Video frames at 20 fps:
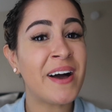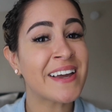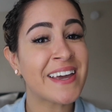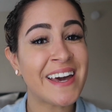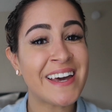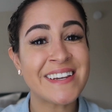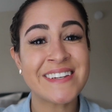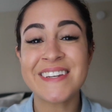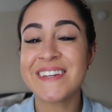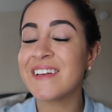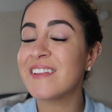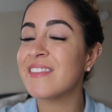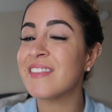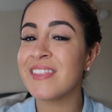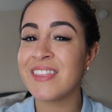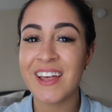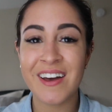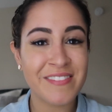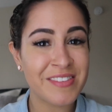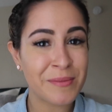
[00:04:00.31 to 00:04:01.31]
again,
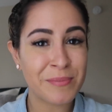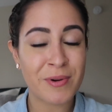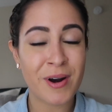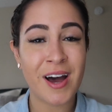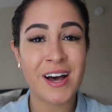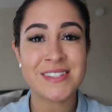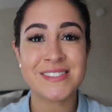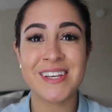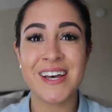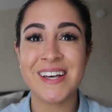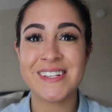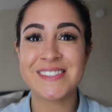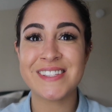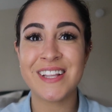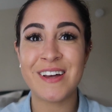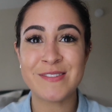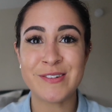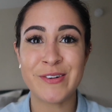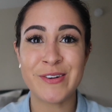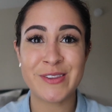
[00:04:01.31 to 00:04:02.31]
Love the process,
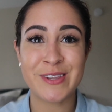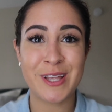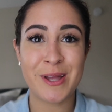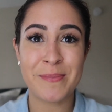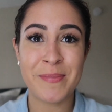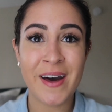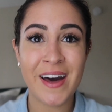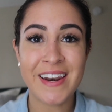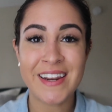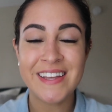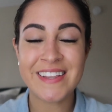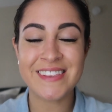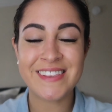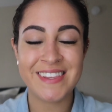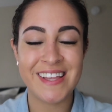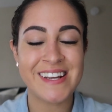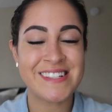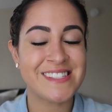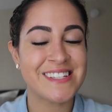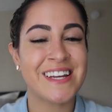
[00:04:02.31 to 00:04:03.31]
loved everything about it.
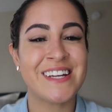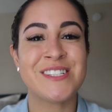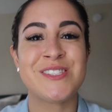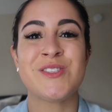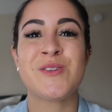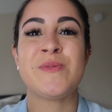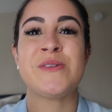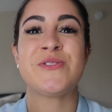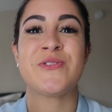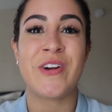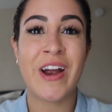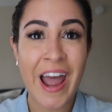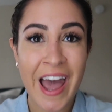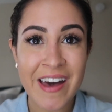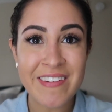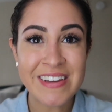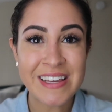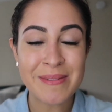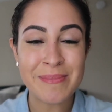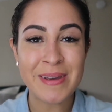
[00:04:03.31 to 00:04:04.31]
Thanks again so much for
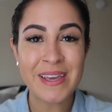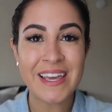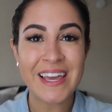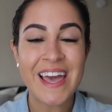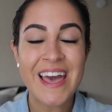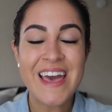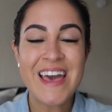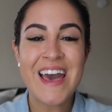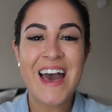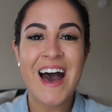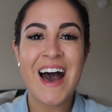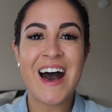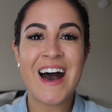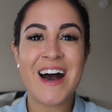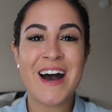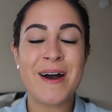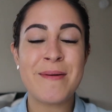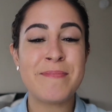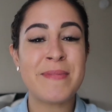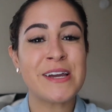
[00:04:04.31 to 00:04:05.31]
having me.
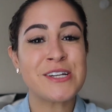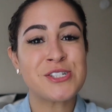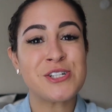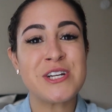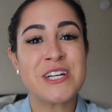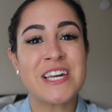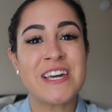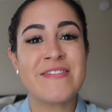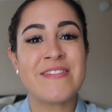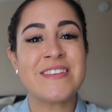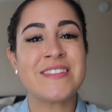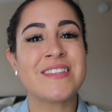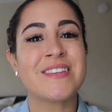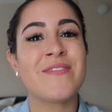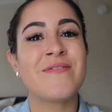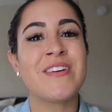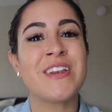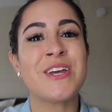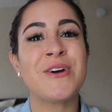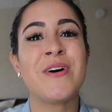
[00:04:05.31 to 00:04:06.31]
Uh, make sure to give this
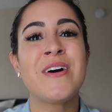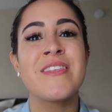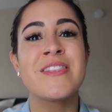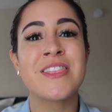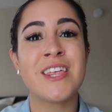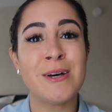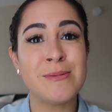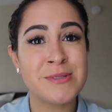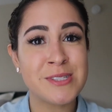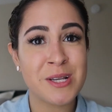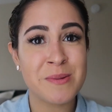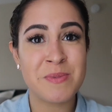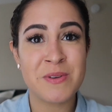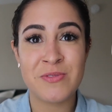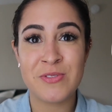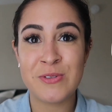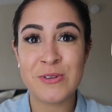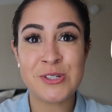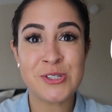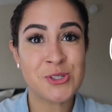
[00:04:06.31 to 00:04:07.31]
video a thumbs up
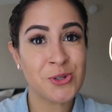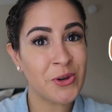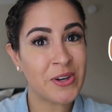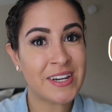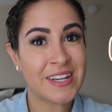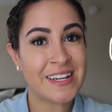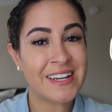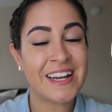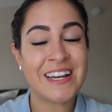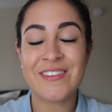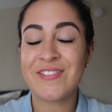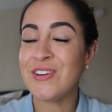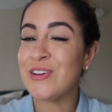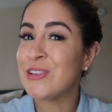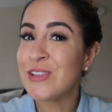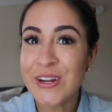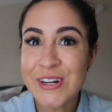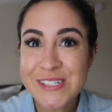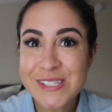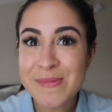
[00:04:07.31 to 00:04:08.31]
if you enjoyed it and if you
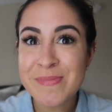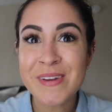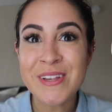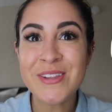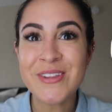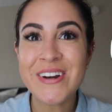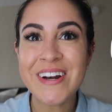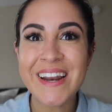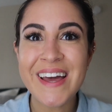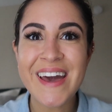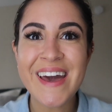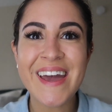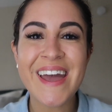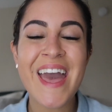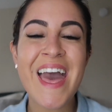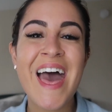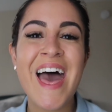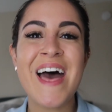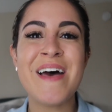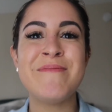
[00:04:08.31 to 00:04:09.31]
learned something new
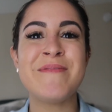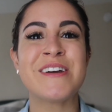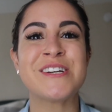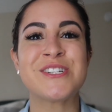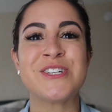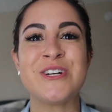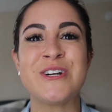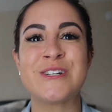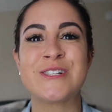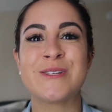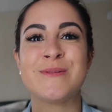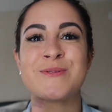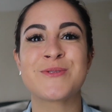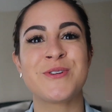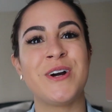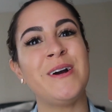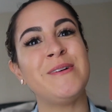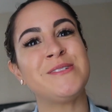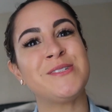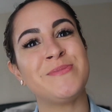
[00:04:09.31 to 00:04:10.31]
today. Make sure you're
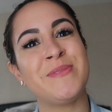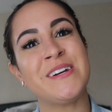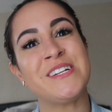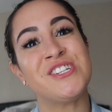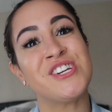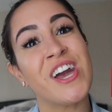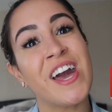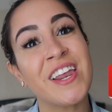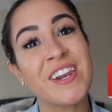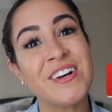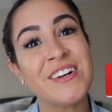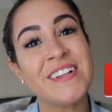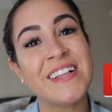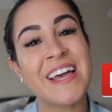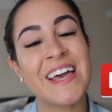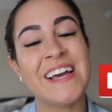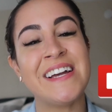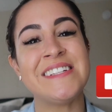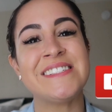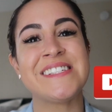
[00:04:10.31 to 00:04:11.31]
subscribed to my channel
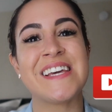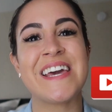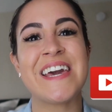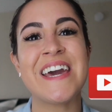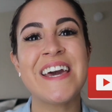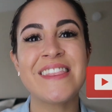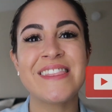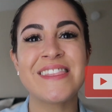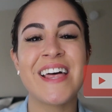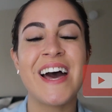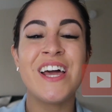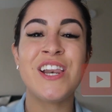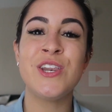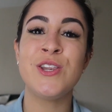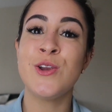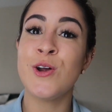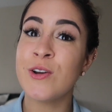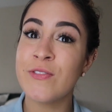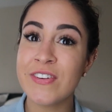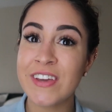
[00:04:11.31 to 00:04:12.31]
and to hit that
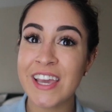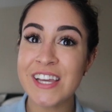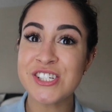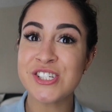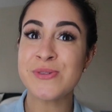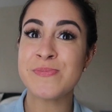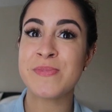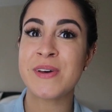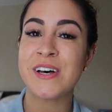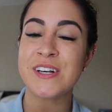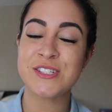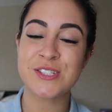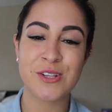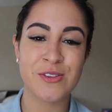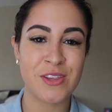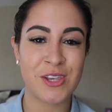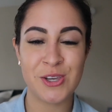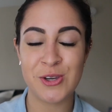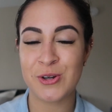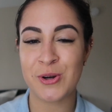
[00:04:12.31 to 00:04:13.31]
notification bell so
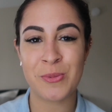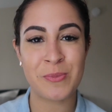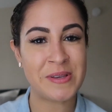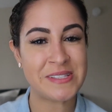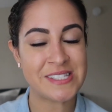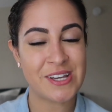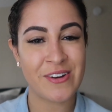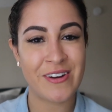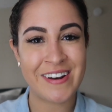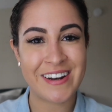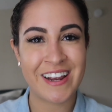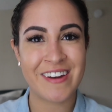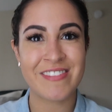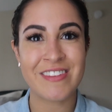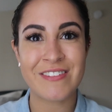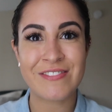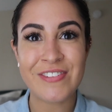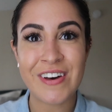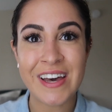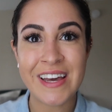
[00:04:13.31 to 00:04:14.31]
that you don't miss out any of
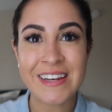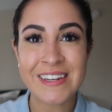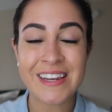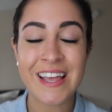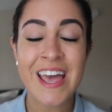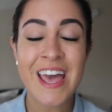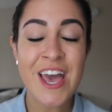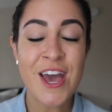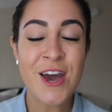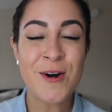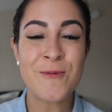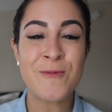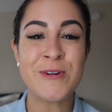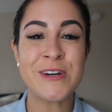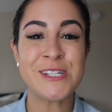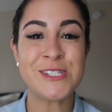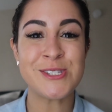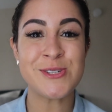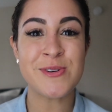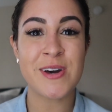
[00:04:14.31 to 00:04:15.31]
the fun.
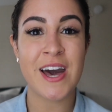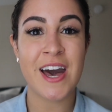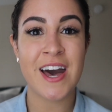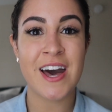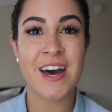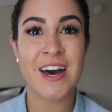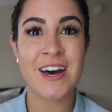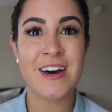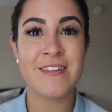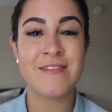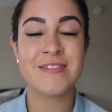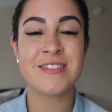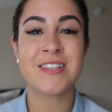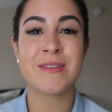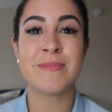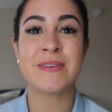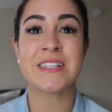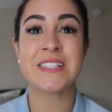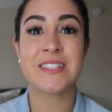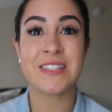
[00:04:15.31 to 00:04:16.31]
We do have
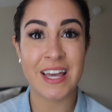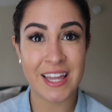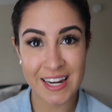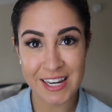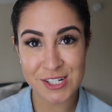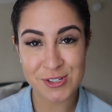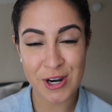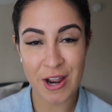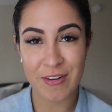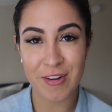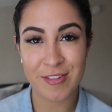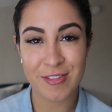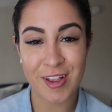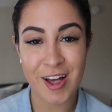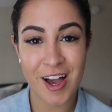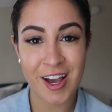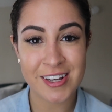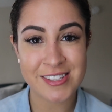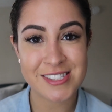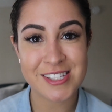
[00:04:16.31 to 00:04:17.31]
some exciting travel
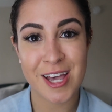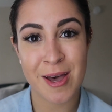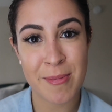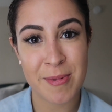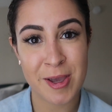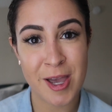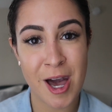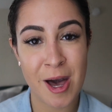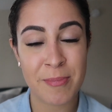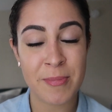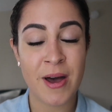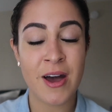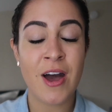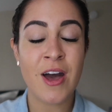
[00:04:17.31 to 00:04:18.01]
vlogs coming up.